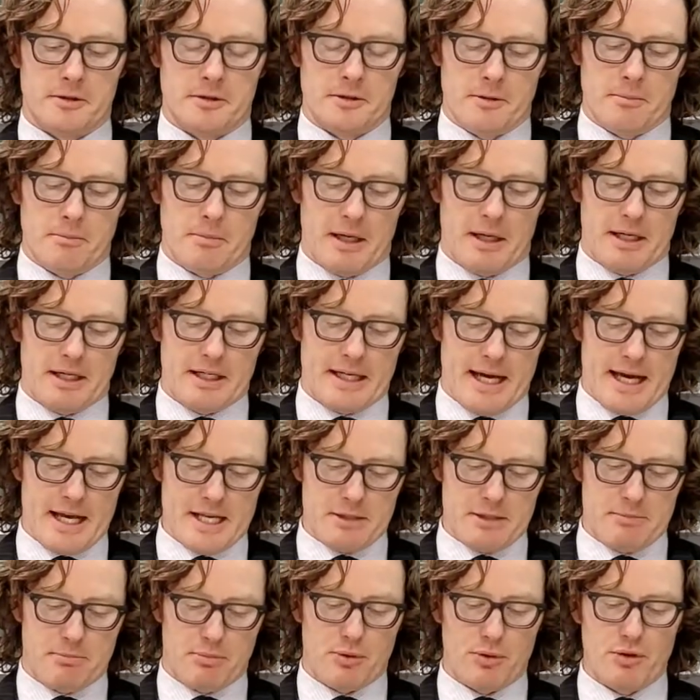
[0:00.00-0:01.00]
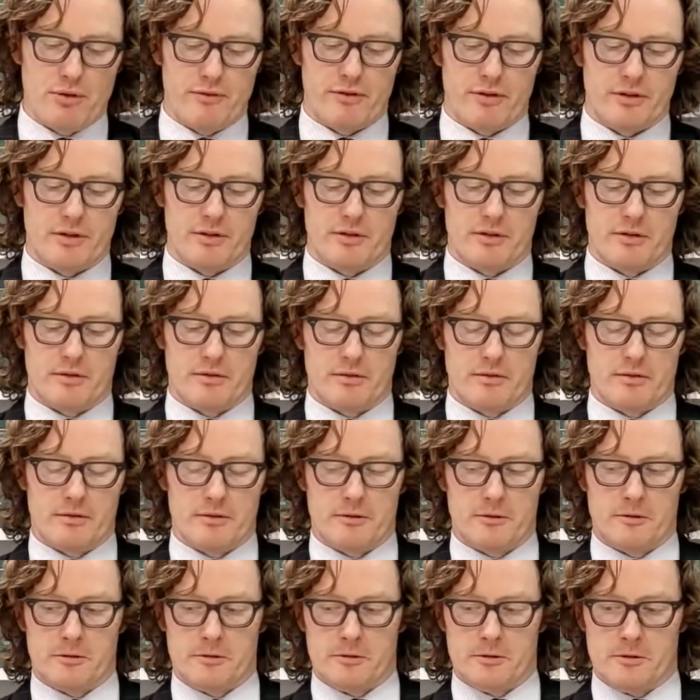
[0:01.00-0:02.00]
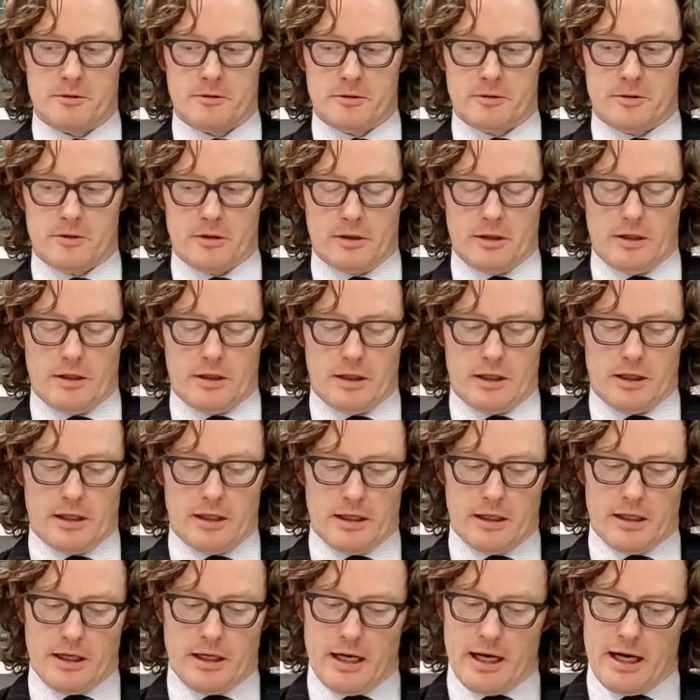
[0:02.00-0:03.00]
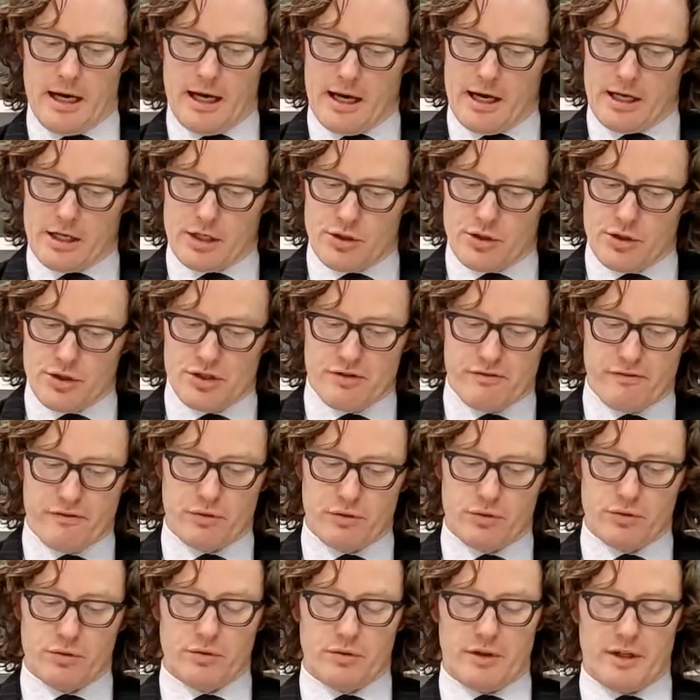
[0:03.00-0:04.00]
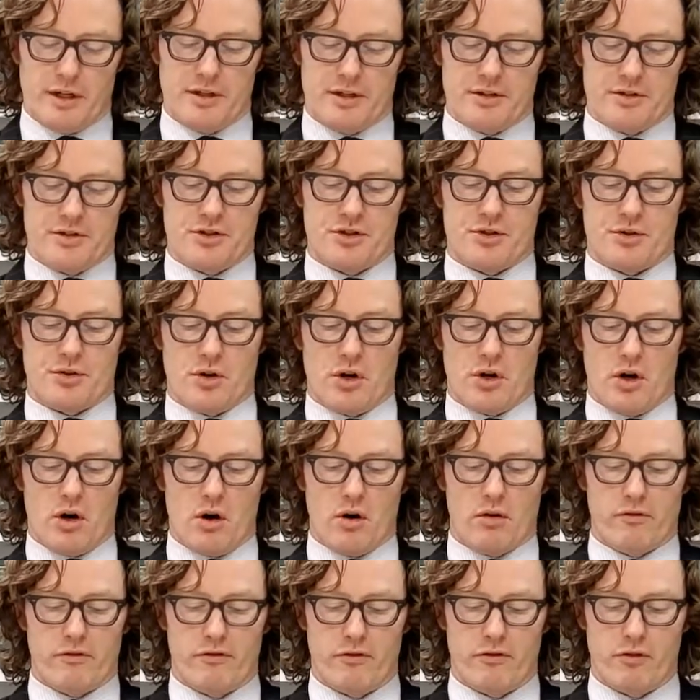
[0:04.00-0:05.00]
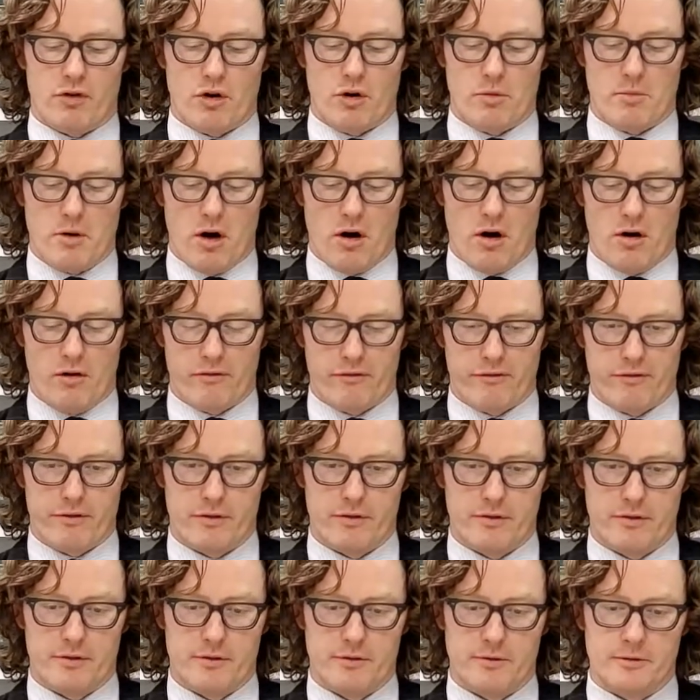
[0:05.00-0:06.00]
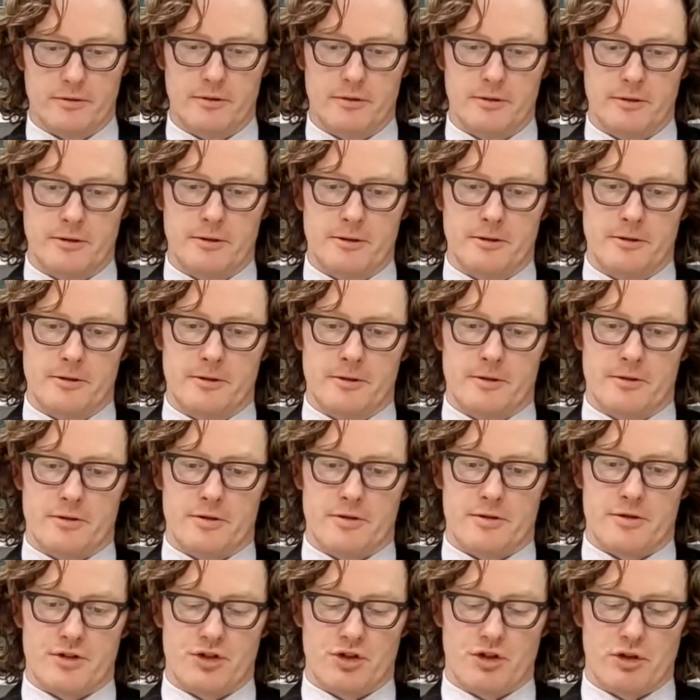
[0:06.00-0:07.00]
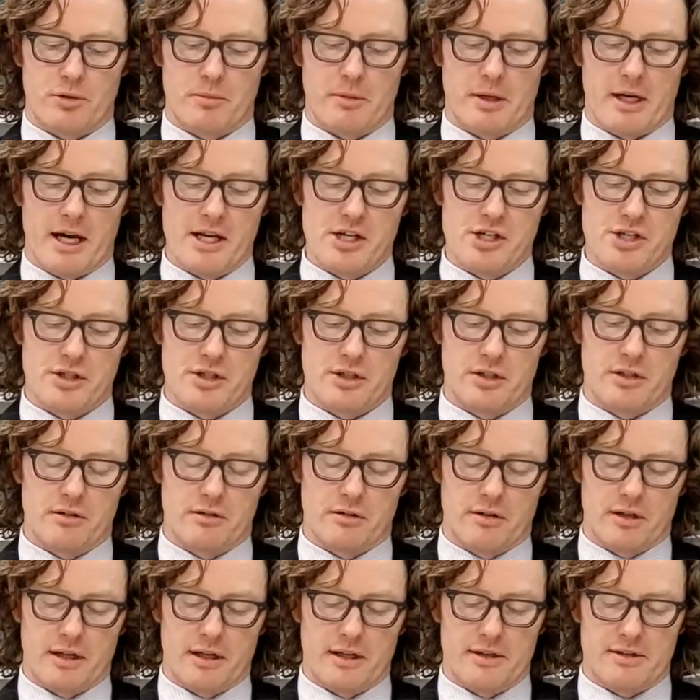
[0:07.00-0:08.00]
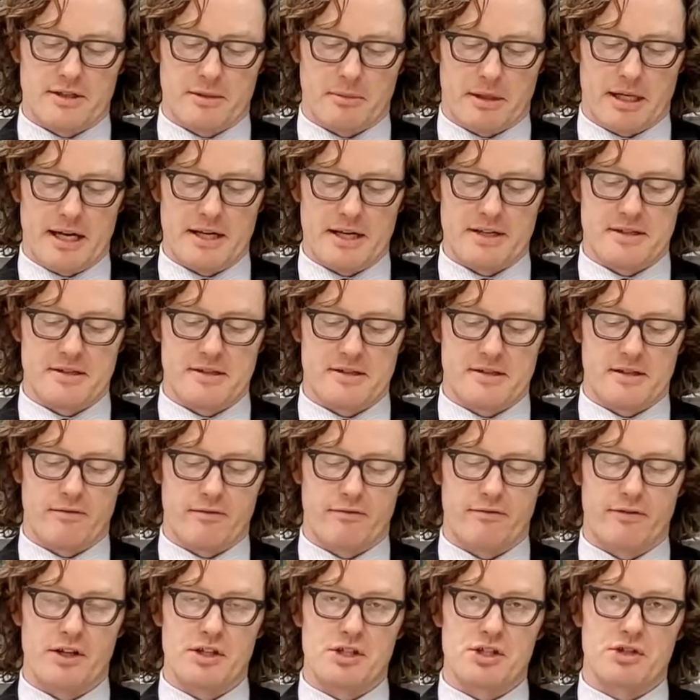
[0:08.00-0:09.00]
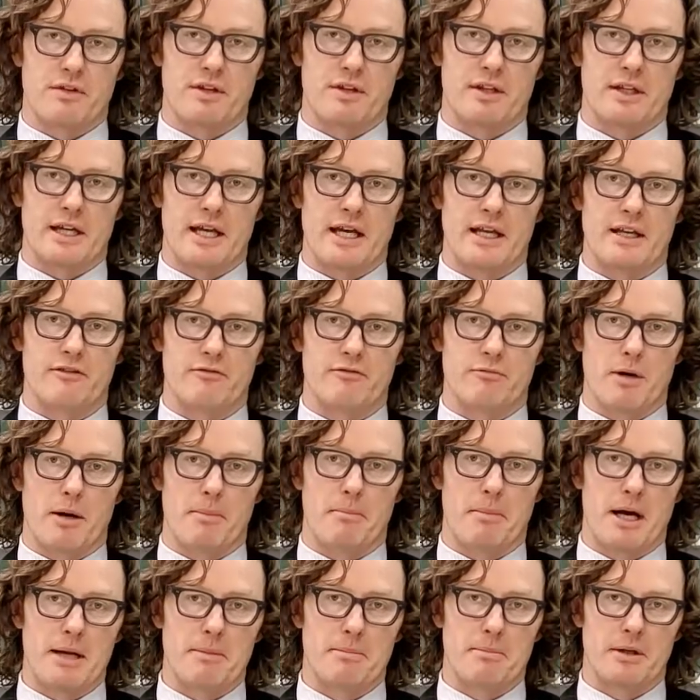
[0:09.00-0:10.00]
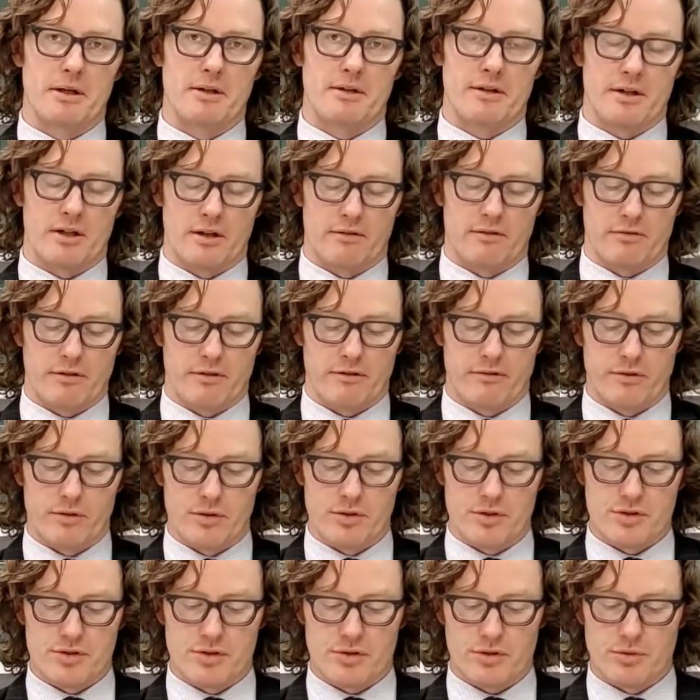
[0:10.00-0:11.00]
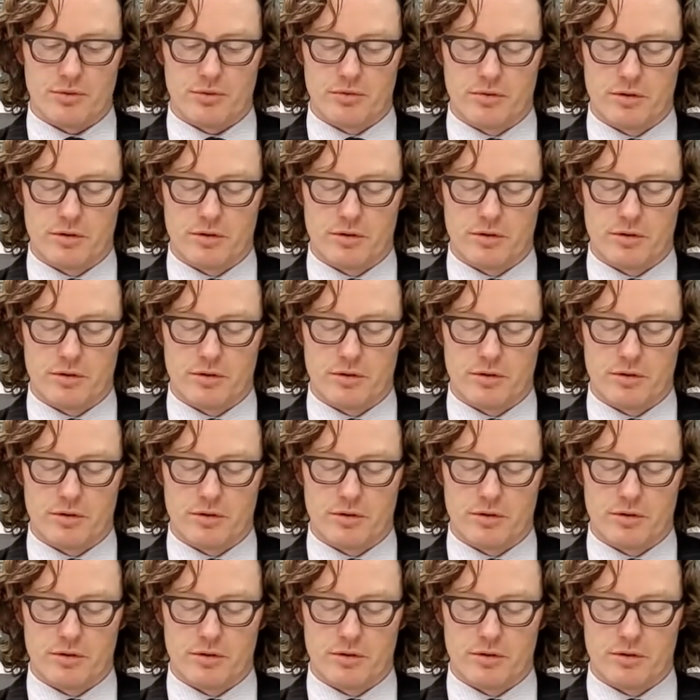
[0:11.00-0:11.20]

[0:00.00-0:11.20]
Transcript: But it has proven a useful and strong form of discrimination in some cases that feature at the end of my paper that I've referred to,